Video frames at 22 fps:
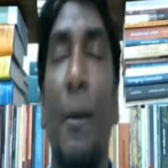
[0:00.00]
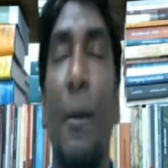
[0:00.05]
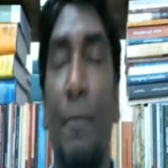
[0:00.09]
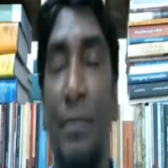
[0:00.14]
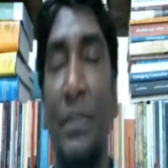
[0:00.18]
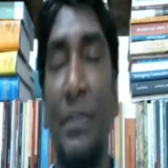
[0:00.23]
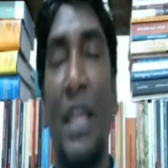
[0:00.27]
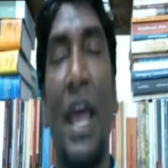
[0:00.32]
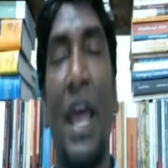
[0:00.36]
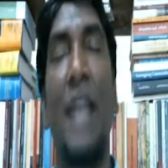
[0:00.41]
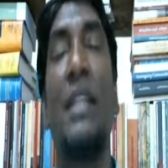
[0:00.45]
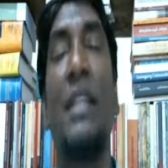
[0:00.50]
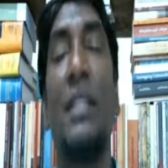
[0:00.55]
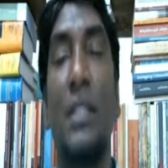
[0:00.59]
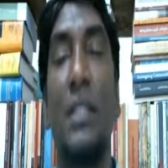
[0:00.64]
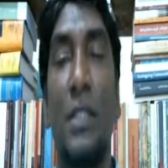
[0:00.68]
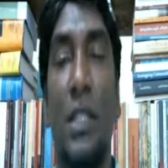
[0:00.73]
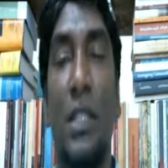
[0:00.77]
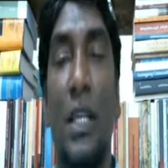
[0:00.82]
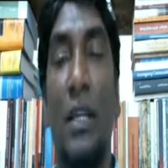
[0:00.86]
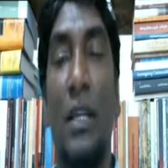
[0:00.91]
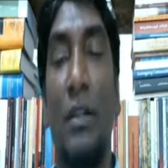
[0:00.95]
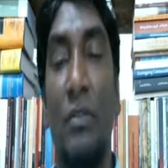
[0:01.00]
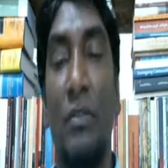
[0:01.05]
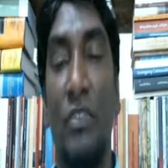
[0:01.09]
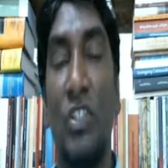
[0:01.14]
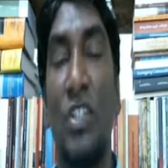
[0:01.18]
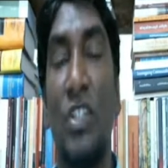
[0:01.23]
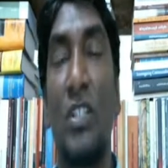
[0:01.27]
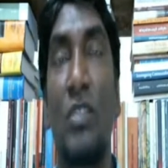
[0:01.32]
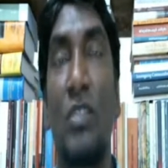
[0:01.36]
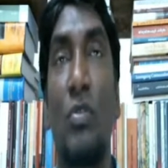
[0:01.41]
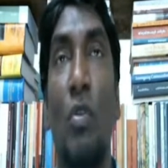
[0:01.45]
than this thing which
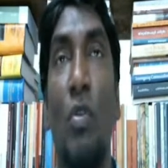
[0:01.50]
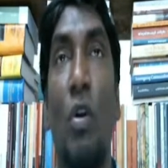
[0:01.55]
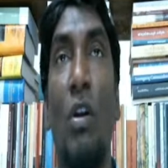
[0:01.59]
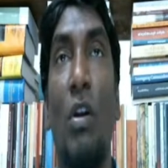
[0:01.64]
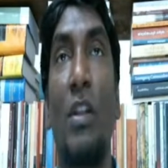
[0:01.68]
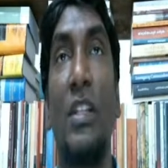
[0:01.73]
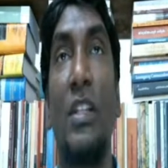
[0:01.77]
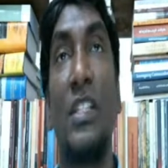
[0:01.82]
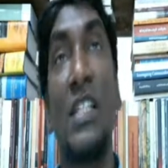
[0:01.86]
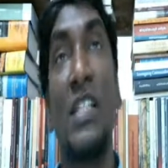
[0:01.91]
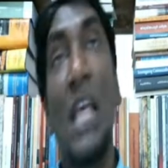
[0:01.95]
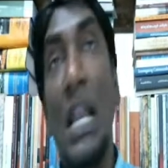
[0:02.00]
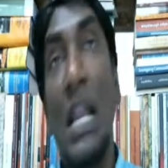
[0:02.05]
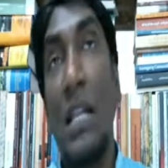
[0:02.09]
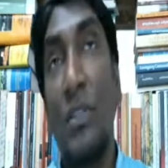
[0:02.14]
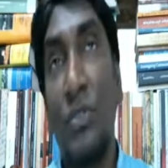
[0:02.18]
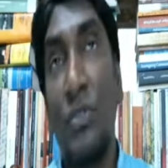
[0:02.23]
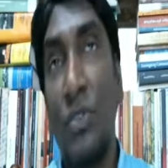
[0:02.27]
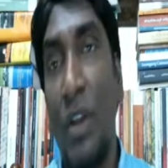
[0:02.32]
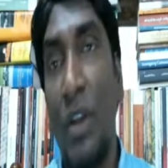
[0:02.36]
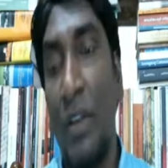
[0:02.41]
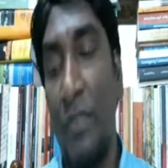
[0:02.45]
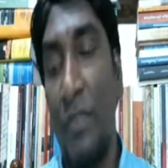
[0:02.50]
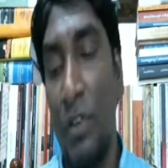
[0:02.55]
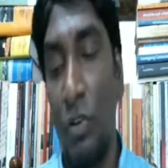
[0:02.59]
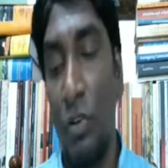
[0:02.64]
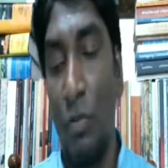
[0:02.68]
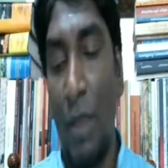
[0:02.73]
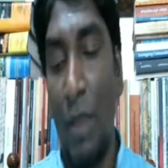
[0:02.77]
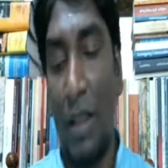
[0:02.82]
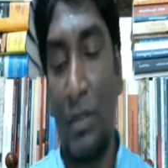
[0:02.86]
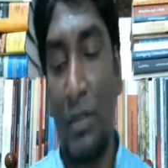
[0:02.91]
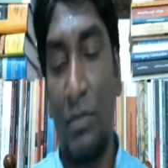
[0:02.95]
is called the sales revenue
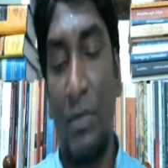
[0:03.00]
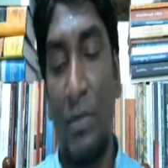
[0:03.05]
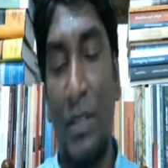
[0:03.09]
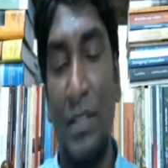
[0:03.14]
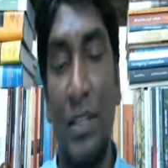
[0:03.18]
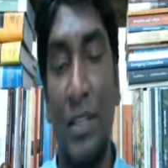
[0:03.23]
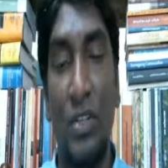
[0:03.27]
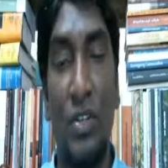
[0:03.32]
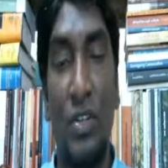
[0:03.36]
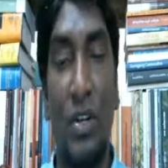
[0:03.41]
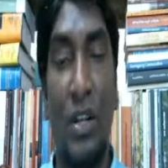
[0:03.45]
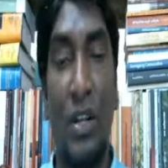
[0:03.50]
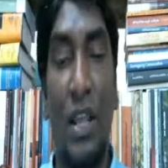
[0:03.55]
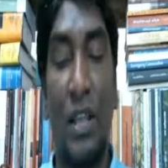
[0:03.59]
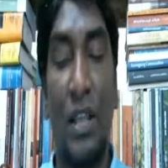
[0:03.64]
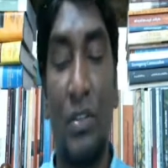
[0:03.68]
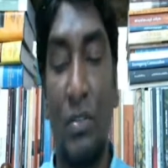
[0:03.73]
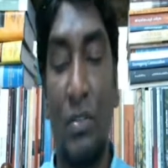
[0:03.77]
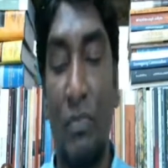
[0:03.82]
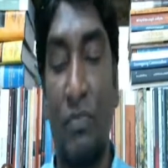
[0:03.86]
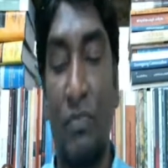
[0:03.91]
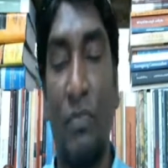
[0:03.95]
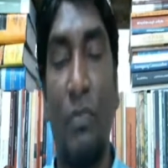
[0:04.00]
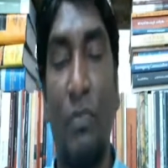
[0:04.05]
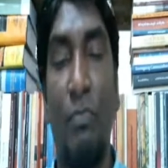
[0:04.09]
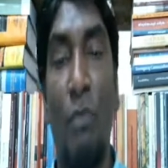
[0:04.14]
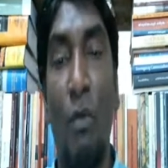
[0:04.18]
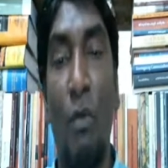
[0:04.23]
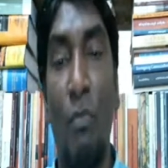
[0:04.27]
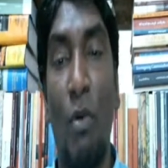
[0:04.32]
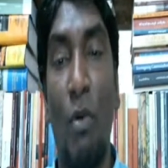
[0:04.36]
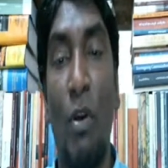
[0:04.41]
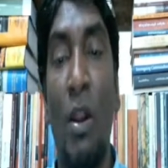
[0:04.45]
maximization case of
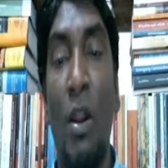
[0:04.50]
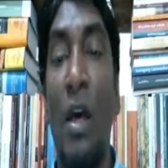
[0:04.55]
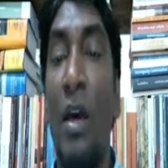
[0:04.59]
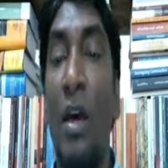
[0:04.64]
FOBO